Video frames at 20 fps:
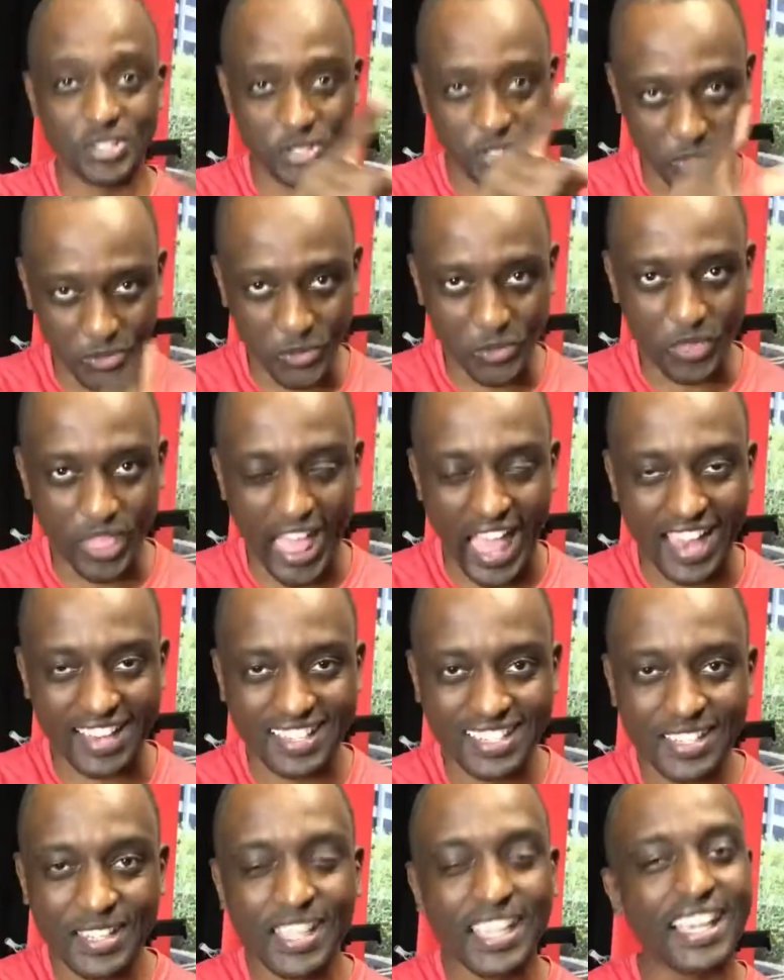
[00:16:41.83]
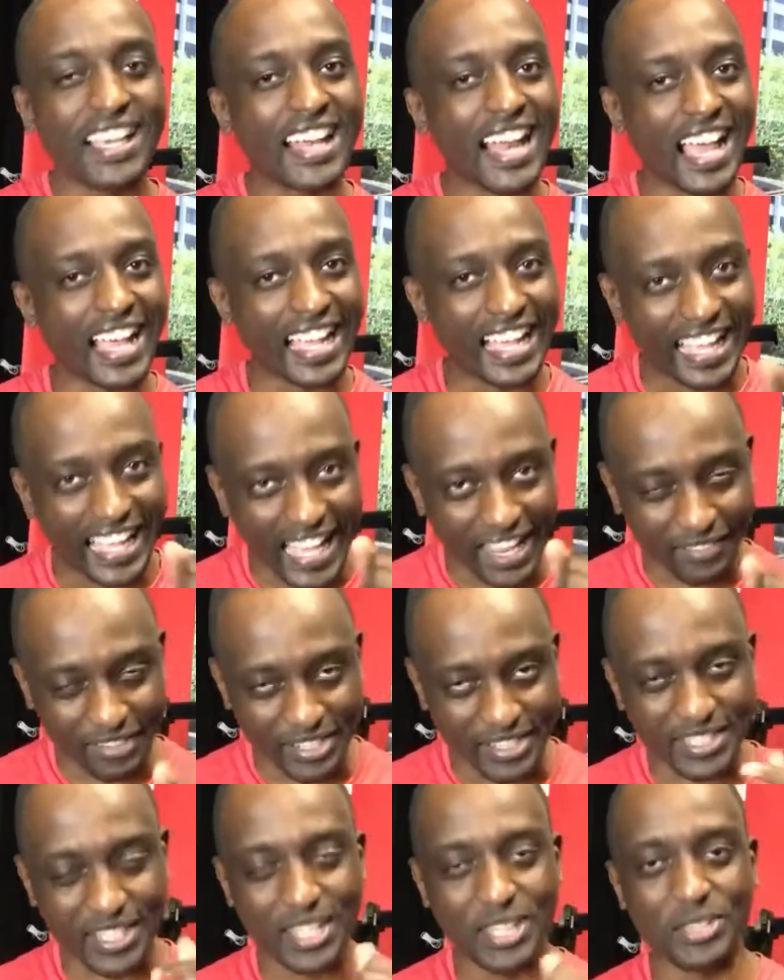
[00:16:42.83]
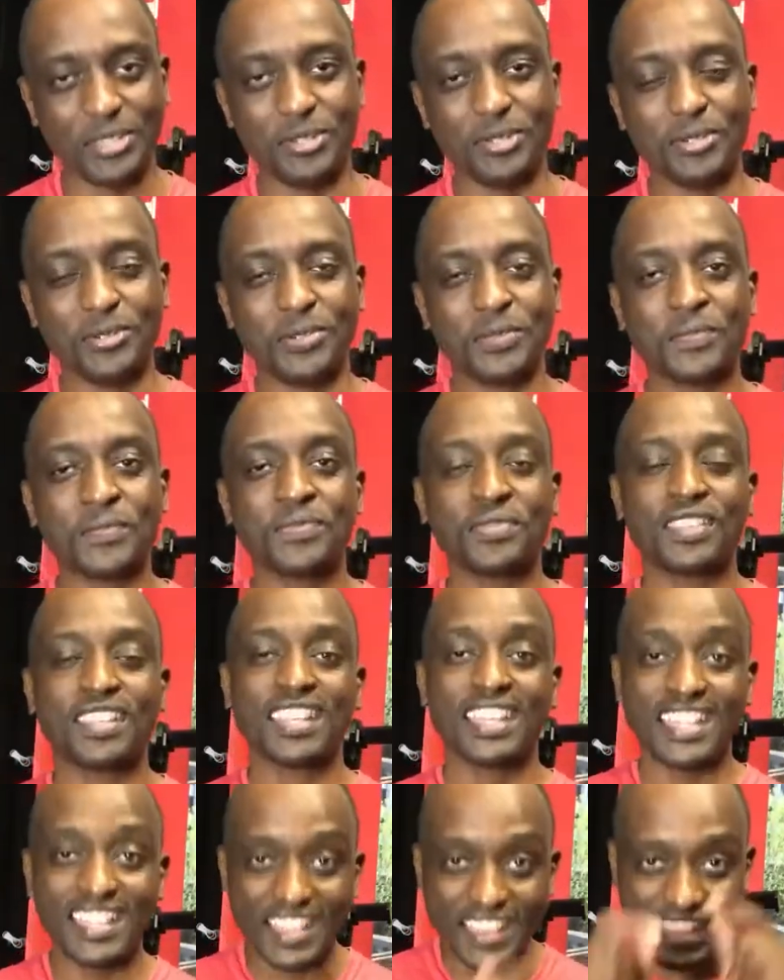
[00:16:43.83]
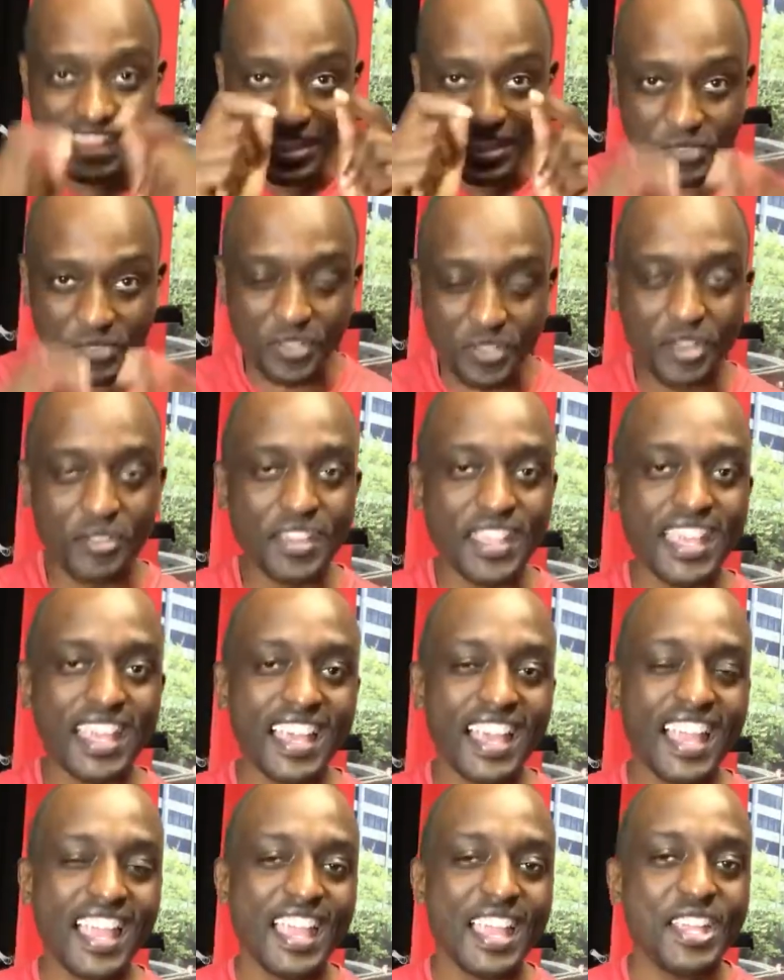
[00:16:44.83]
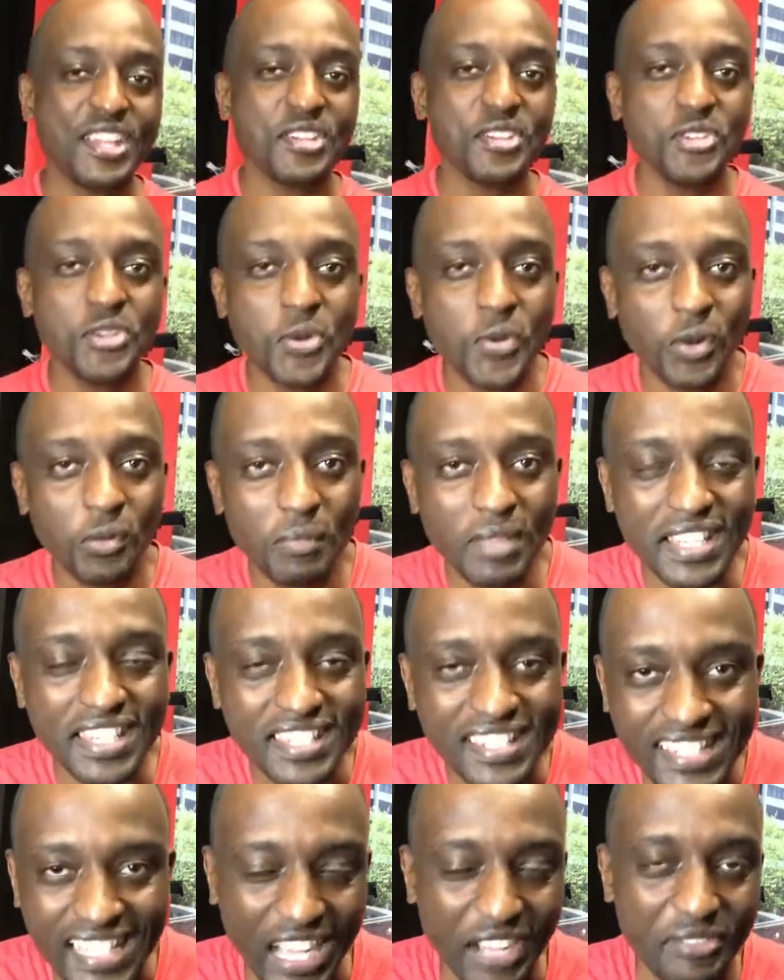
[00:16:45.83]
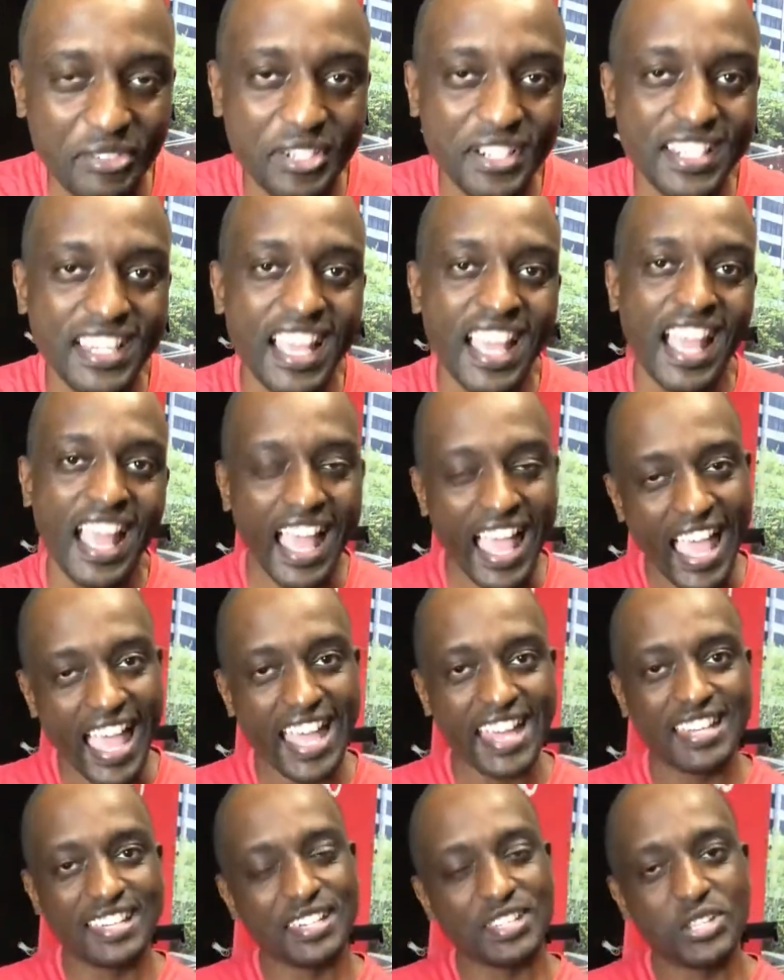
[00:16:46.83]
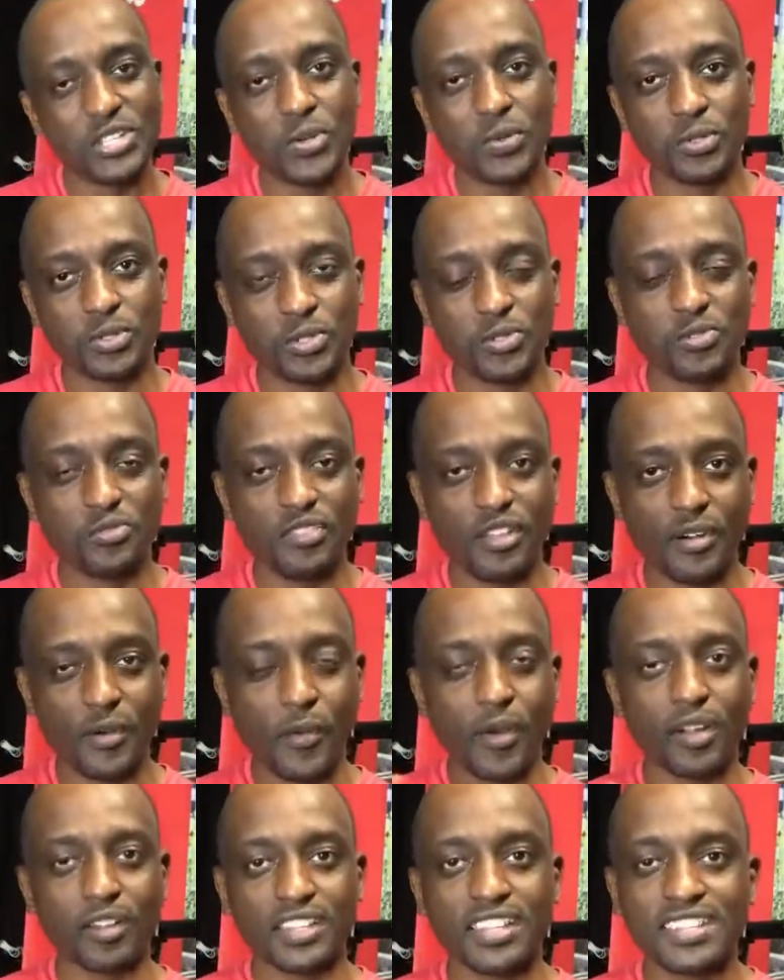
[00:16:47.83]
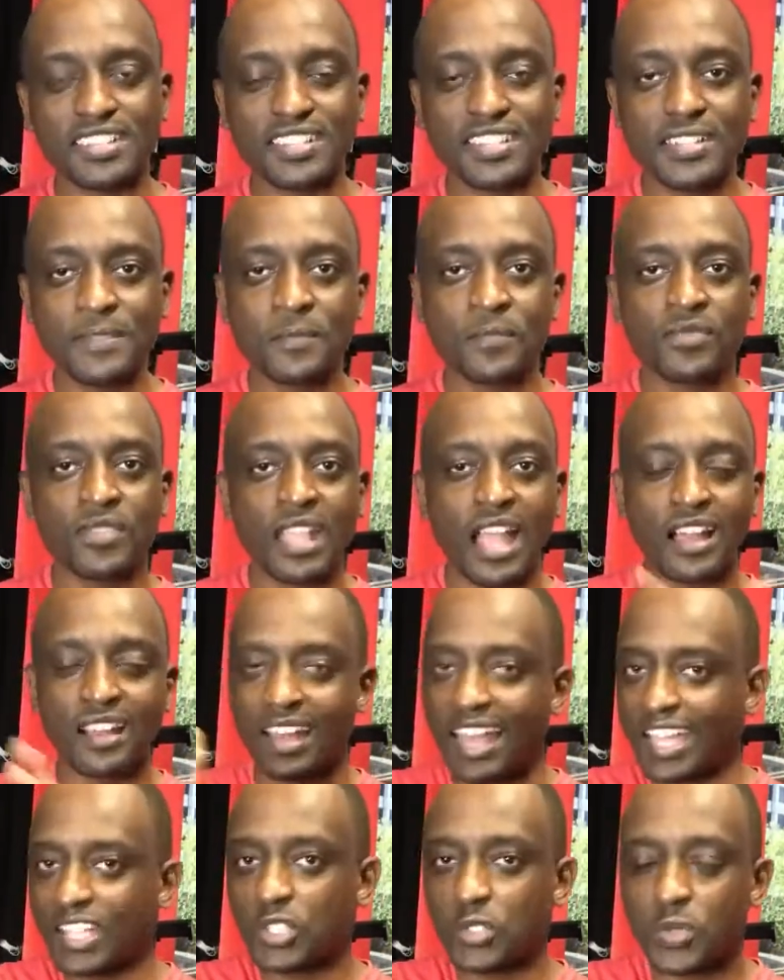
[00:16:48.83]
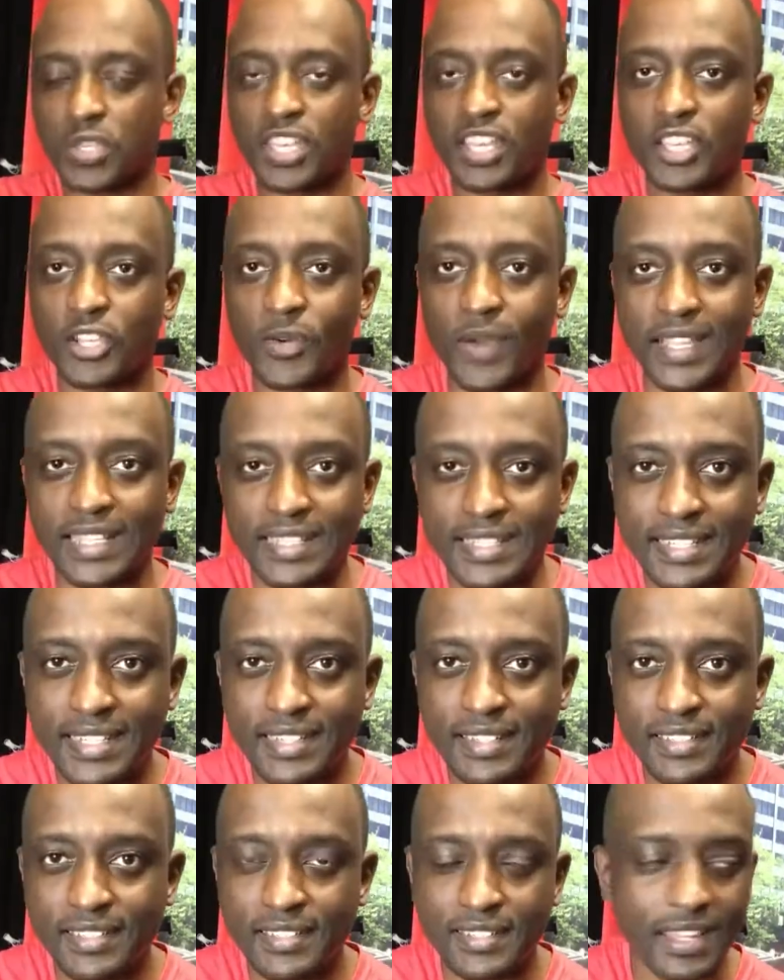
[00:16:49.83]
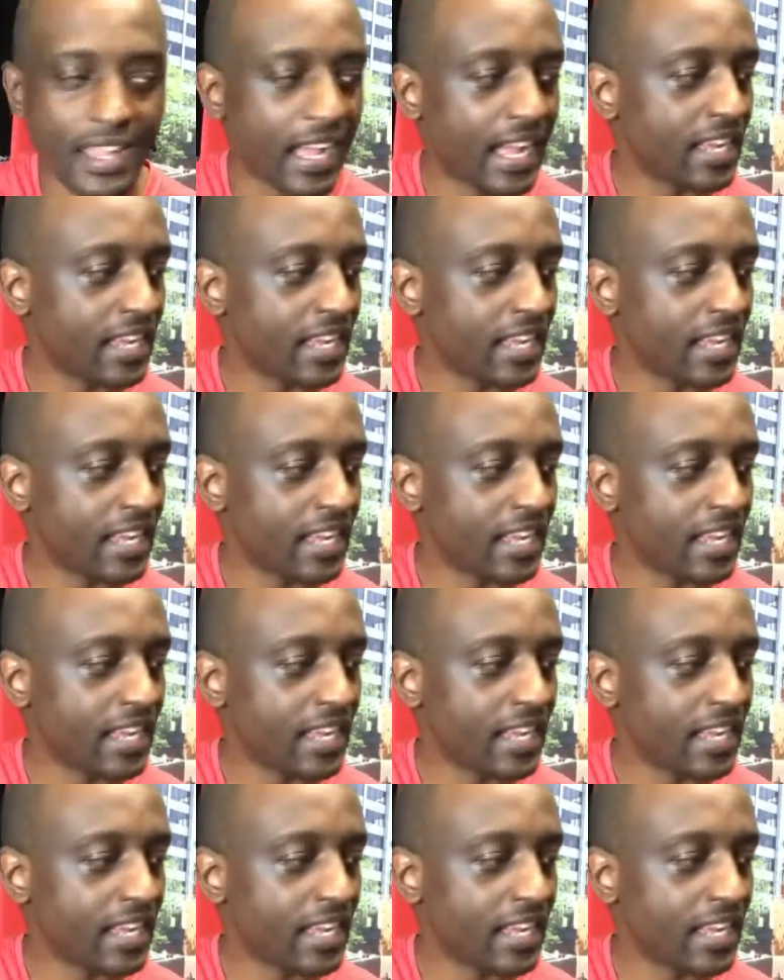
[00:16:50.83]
Do that, and I guarantee you, in this very year, you will be discovered and you will do very well. Listen, I'd like to hear your ideas.